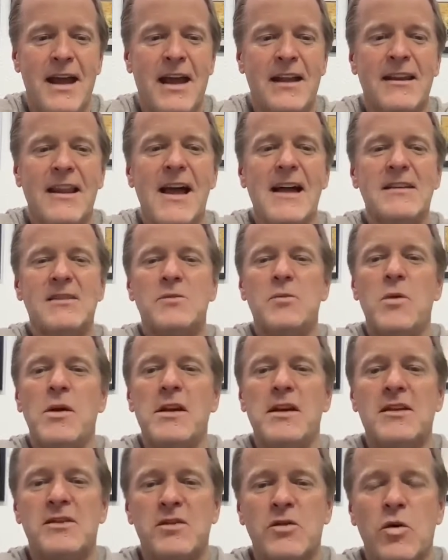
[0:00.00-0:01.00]
And last
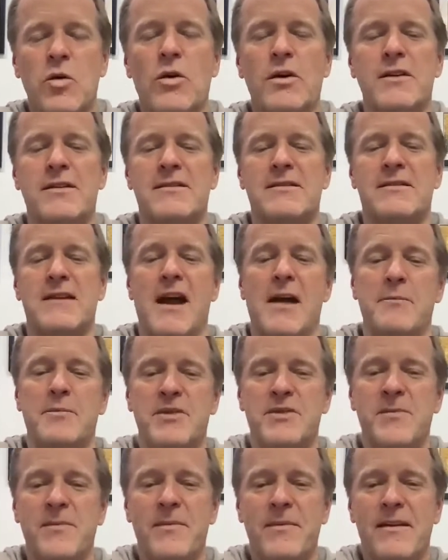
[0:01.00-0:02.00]
one is
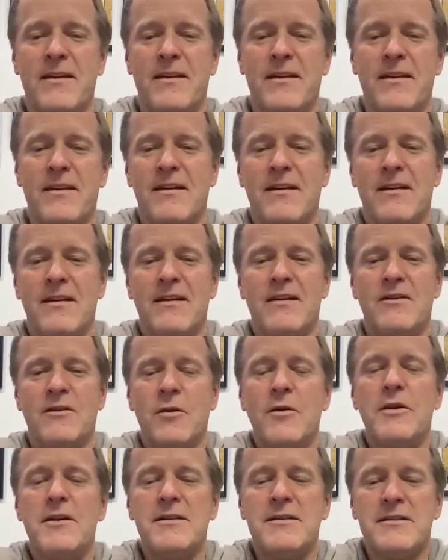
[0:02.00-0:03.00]
cordyceps.
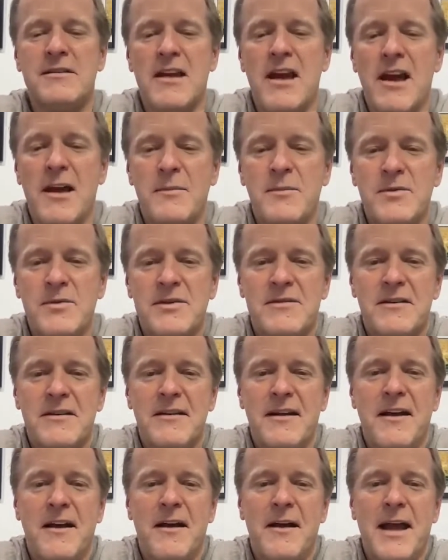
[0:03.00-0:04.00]
Cordyceps,
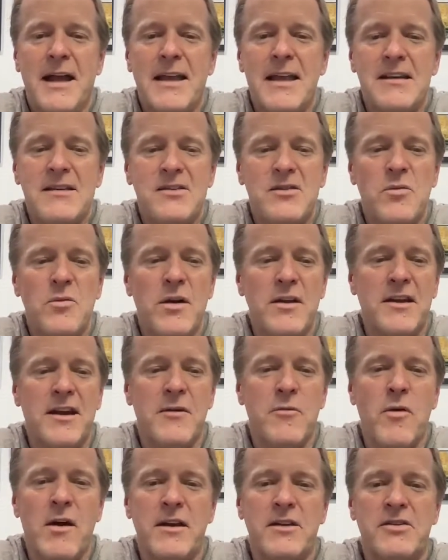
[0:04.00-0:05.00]
I guess the one that
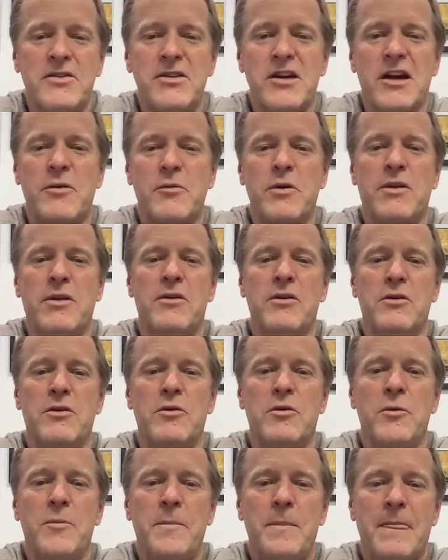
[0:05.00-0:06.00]
I want to share with
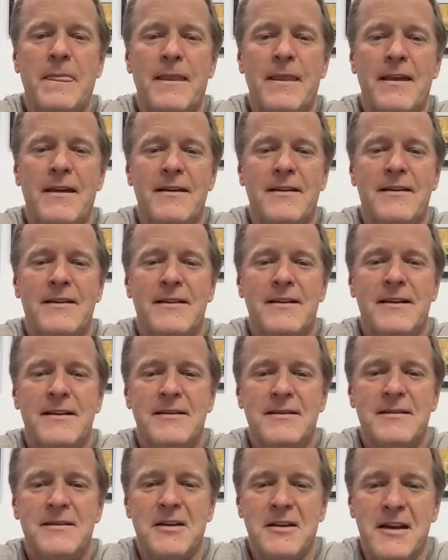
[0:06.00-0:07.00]
you
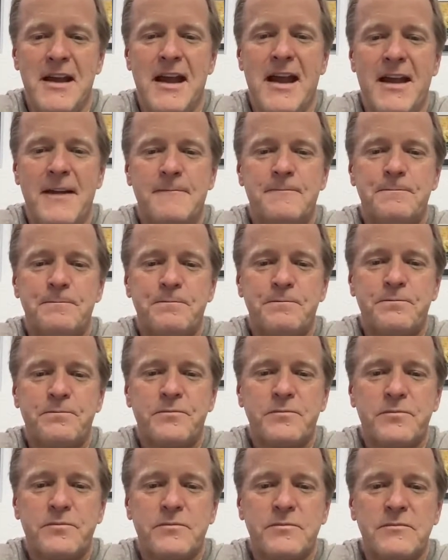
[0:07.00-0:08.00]
today,
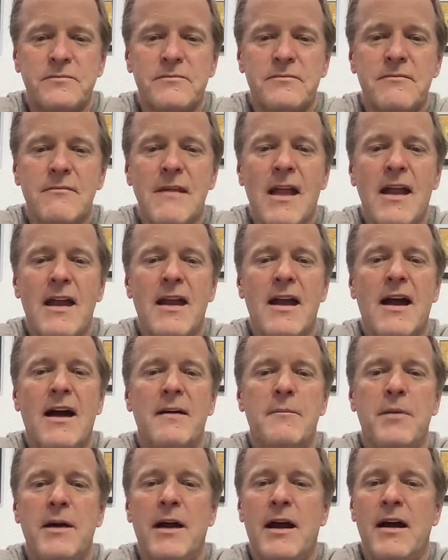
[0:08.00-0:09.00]

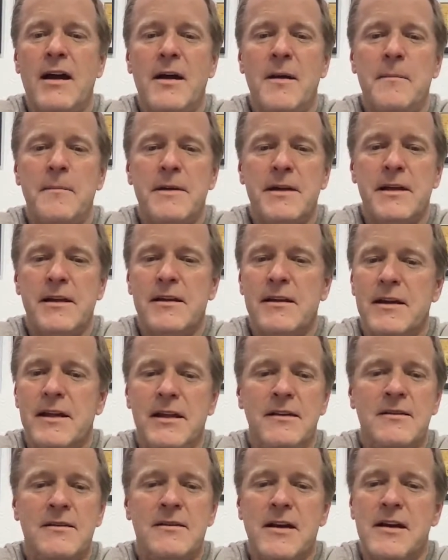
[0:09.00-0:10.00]

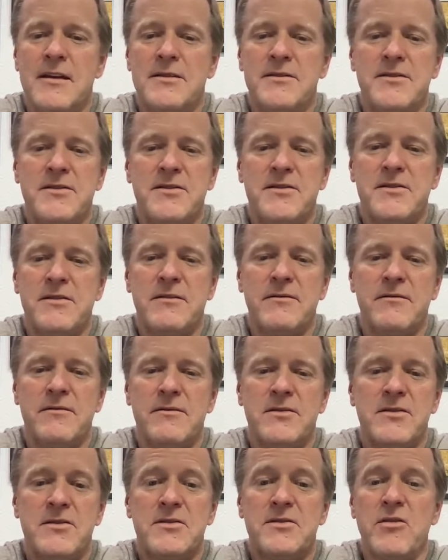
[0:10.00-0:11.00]
it does
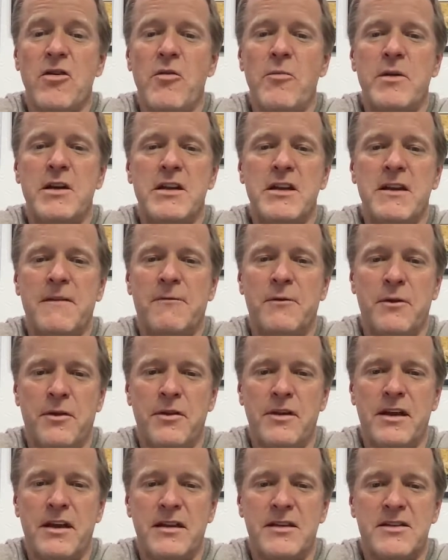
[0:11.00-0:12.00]
so many different
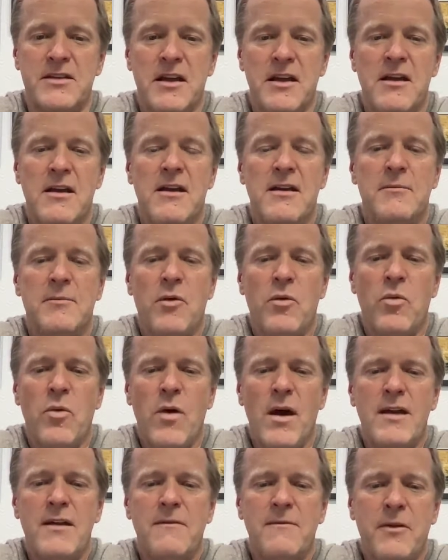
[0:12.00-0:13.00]
things, but
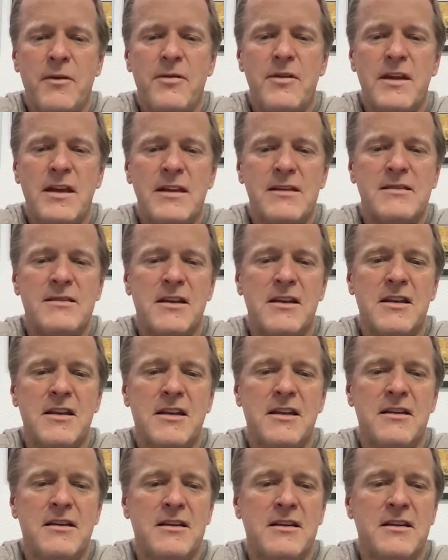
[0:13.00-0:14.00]
one of the things that
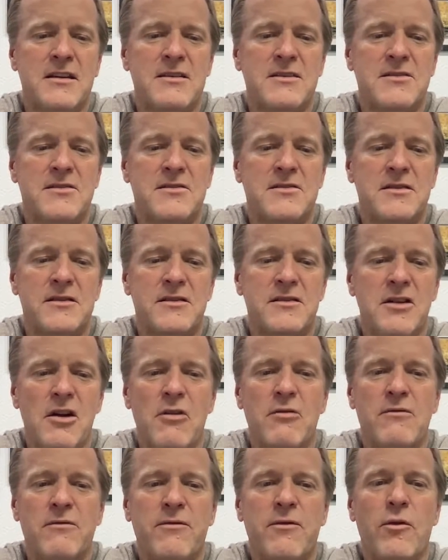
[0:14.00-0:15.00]
it is
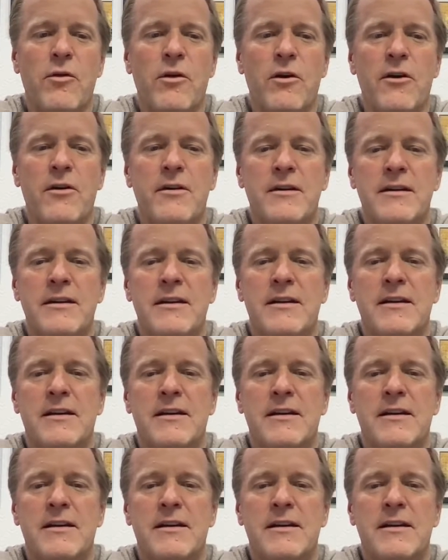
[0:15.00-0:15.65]
known for